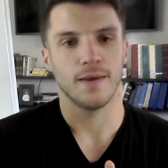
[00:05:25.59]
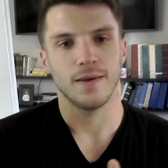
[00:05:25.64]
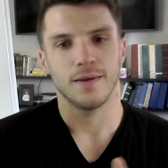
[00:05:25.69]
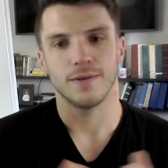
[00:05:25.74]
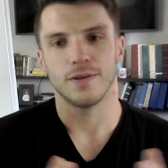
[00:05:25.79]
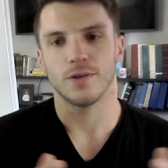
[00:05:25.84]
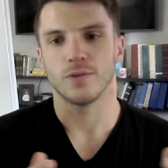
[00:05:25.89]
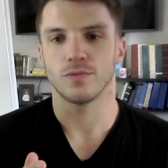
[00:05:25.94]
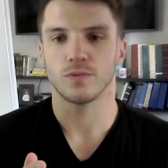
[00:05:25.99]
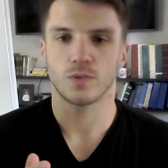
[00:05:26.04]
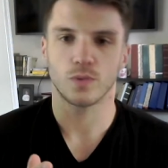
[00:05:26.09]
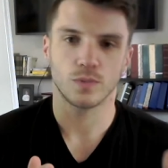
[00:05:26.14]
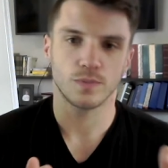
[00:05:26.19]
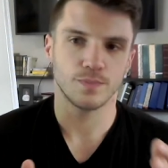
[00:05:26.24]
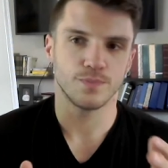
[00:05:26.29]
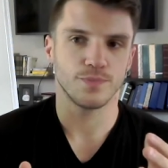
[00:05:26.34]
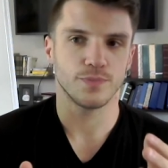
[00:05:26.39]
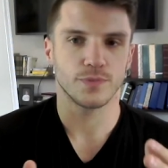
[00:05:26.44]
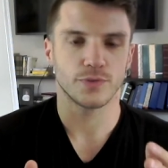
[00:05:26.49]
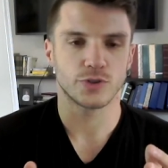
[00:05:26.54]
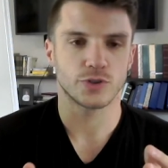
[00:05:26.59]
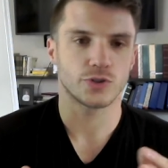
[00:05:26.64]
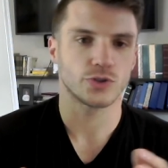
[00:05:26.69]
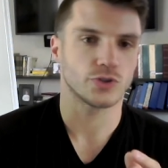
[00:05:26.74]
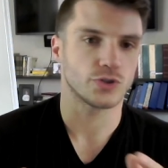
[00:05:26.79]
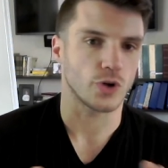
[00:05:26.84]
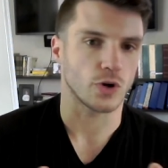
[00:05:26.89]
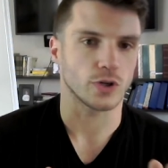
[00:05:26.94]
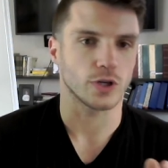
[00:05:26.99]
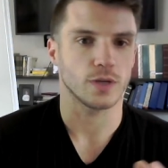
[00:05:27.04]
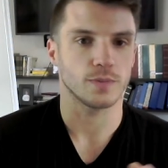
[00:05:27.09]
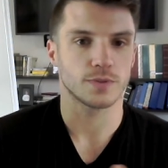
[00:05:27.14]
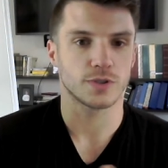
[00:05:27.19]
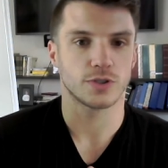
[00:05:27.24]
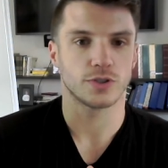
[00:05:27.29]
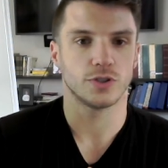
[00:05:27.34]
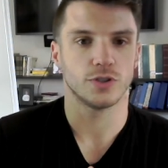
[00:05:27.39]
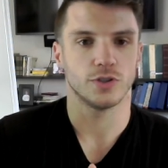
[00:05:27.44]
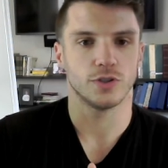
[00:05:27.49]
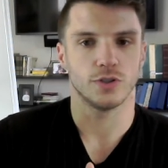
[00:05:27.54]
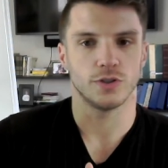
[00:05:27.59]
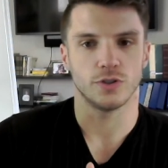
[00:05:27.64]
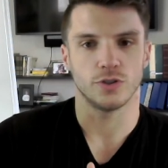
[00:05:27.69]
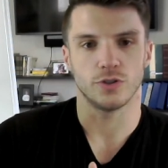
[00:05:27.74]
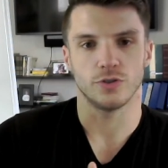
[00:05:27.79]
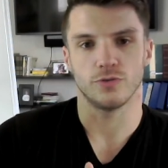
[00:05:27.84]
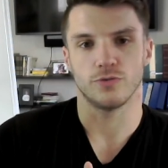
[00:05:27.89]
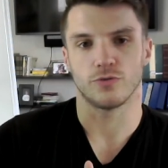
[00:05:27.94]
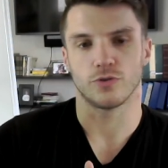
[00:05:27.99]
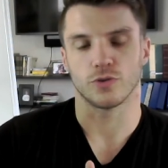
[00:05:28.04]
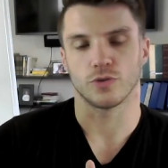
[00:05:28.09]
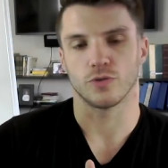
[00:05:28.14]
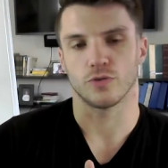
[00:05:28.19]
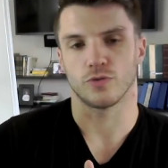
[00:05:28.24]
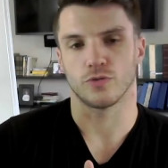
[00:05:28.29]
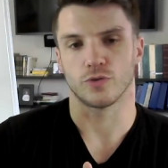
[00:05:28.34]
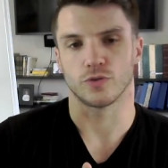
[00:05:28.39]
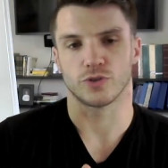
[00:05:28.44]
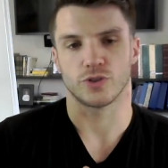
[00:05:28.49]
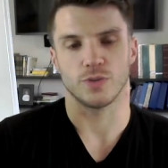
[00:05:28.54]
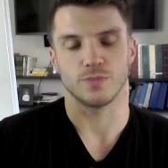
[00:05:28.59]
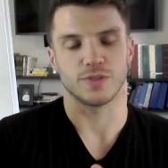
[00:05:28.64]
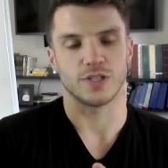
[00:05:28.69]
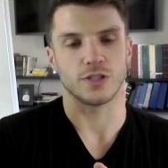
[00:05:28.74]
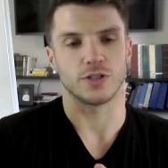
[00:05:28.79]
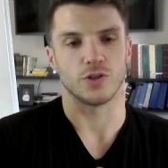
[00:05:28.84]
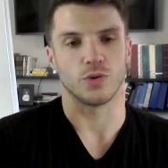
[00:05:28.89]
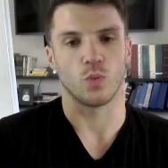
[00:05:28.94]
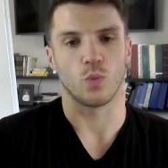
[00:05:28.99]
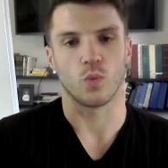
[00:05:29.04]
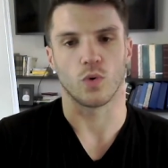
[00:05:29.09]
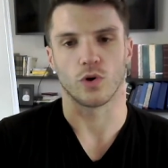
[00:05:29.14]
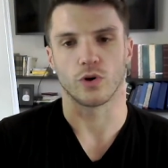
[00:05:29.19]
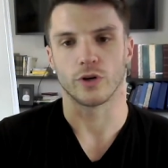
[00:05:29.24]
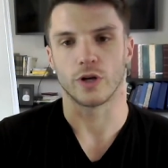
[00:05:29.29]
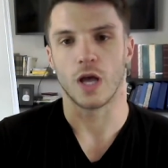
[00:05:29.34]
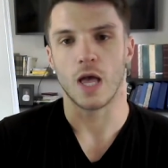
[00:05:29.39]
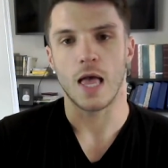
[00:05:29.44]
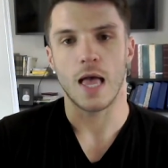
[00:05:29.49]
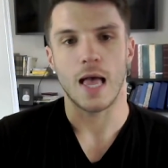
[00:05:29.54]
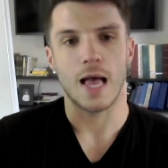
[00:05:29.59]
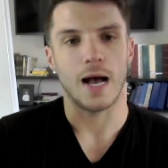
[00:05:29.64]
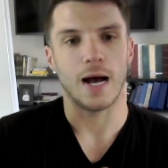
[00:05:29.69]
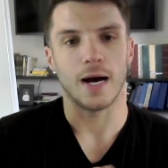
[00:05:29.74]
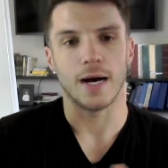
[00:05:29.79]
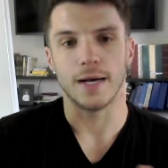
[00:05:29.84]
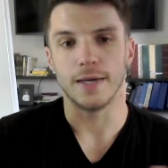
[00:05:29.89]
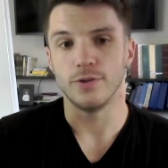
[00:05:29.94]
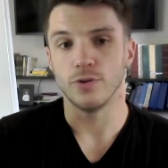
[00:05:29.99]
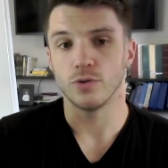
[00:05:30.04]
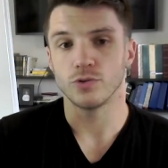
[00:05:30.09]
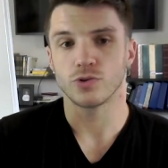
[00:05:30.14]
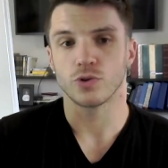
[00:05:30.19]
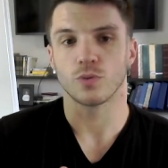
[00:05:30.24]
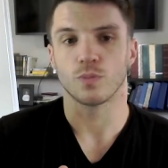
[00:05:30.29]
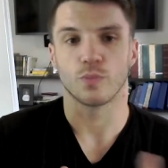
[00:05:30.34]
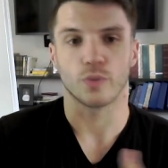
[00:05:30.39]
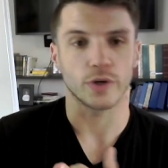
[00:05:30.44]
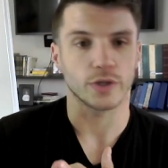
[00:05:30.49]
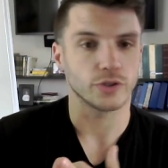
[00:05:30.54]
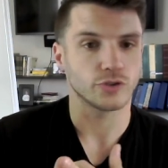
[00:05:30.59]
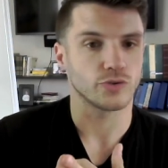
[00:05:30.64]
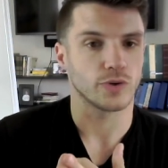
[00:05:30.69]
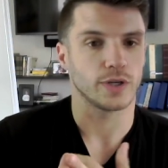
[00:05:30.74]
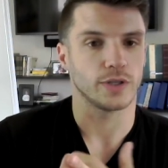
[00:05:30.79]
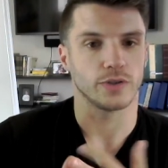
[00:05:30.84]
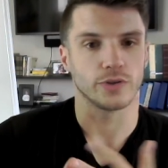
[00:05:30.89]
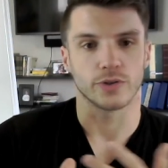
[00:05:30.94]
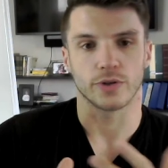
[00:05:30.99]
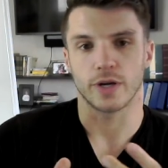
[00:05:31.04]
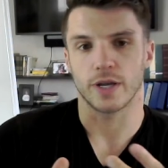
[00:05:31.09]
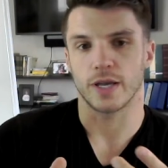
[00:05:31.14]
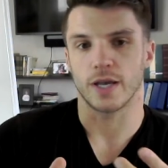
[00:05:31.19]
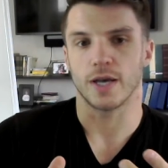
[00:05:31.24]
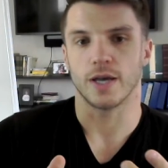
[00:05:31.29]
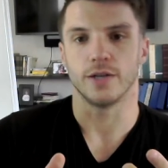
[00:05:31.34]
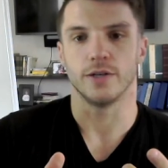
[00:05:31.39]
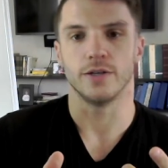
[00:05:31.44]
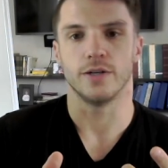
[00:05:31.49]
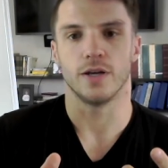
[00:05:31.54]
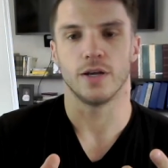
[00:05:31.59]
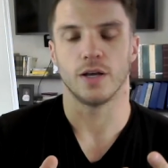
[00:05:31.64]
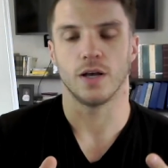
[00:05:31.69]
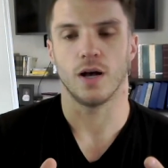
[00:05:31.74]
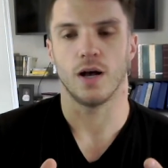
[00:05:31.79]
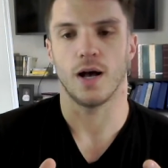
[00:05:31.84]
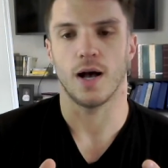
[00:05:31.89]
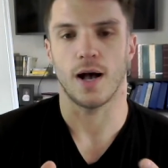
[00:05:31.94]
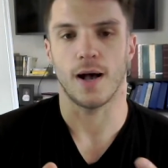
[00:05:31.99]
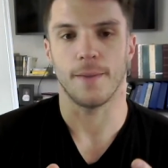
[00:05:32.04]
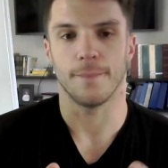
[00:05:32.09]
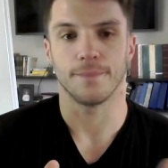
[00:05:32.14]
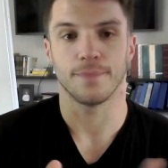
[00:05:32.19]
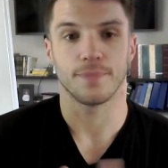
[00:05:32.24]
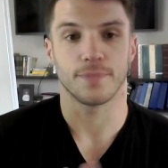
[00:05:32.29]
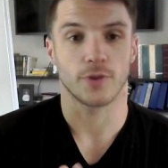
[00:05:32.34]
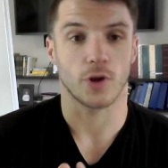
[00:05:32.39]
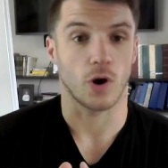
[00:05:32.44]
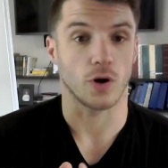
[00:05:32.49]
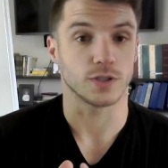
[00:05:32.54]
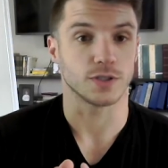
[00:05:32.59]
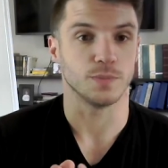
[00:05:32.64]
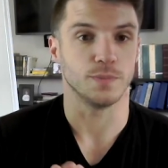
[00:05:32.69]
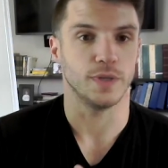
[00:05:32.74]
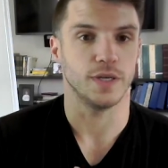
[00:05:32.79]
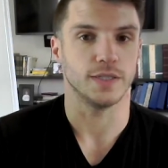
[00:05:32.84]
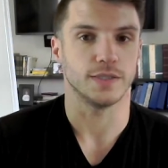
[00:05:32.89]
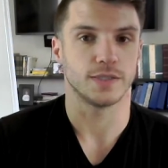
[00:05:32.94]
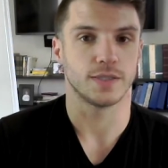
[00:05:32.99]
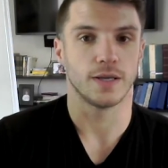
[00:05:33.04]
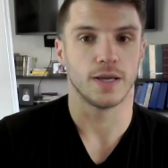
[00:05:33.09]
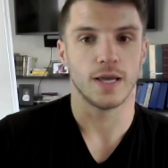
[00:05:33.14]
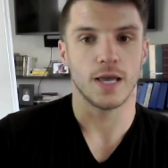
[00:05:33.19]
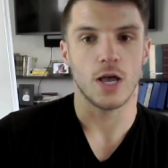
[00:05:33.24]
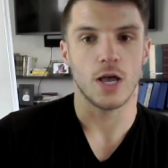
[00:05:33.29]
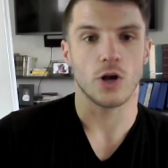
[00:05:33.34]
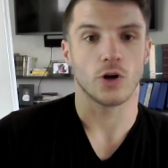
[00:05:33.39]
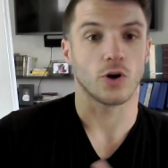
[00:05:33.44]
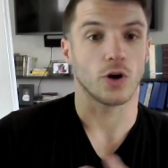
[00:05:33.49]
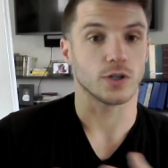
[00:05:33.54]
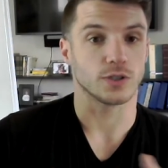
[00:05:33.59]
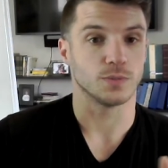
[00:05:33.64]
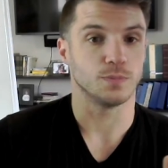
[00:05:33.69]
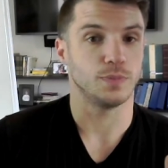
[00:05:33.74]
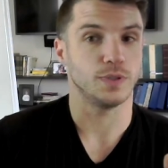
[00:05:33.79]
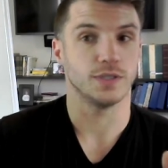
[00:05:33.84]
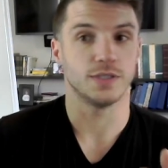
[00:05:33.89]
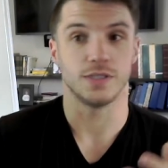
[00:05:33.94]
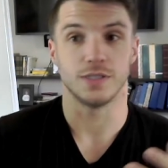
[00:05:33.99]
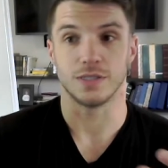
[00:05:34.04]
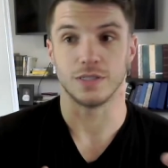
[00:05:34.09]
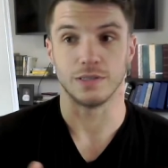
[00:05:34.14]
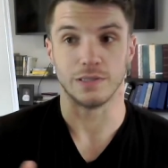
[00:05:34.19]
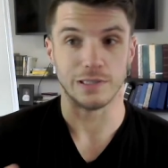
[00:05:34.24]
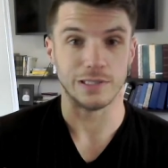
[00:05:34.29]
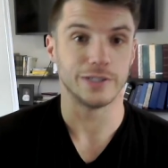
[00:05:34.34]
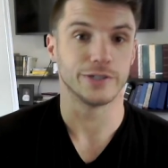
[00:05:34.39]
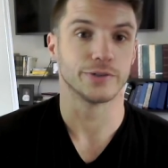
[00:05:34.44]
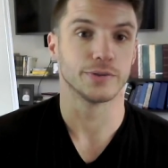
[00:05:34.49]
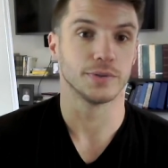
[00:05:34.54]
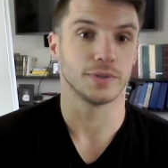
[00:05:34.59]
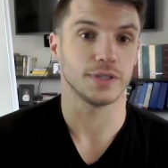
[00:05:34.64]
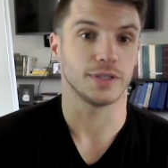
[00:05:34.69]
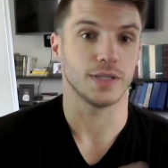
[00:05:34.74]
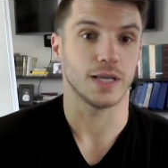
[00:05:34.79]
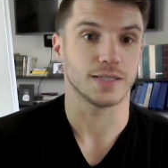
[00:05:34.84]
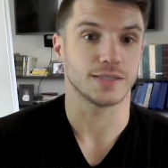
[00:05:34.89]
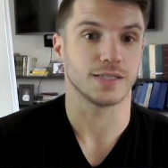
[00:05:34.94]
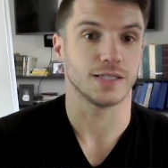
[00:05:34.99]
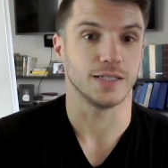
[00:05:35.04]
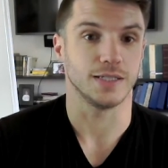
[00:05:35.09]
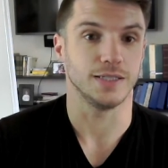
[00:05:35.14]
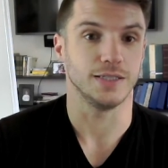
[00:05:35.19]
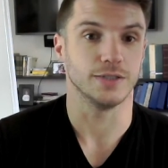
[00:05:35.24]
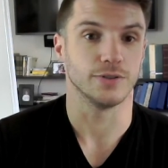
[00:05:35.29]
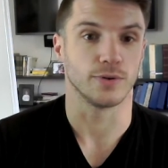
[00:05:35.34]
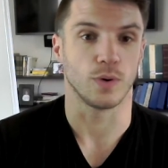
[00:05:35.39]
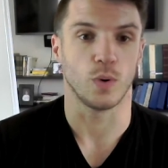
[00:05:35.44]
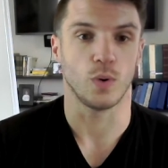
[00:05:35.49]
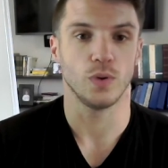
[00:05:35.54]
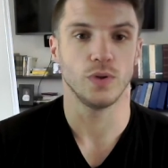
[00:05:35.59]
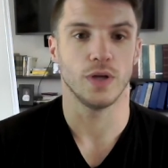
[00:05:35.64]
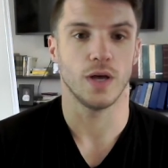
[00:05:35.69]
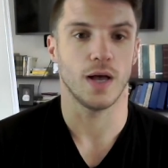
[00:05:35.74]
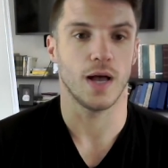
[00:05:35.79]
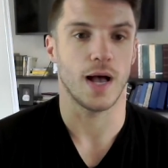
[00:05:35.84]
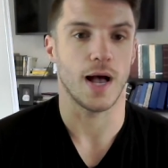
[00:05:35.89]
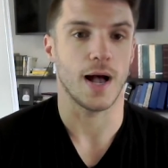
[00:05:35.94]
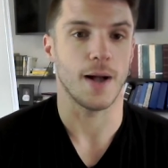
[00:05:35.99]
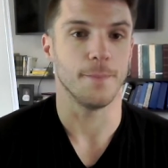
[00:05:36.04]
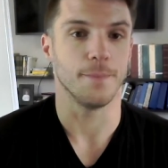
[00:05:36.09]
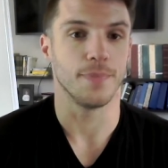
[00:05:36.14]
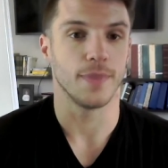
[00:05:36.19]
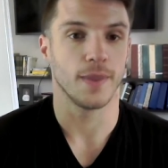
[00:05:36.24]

you know, startups to uh, for, for some sense of the word, uh, and those are Bring a Trailer and um, Cars and Bids. Cars and Bids is literally less than a year old, um,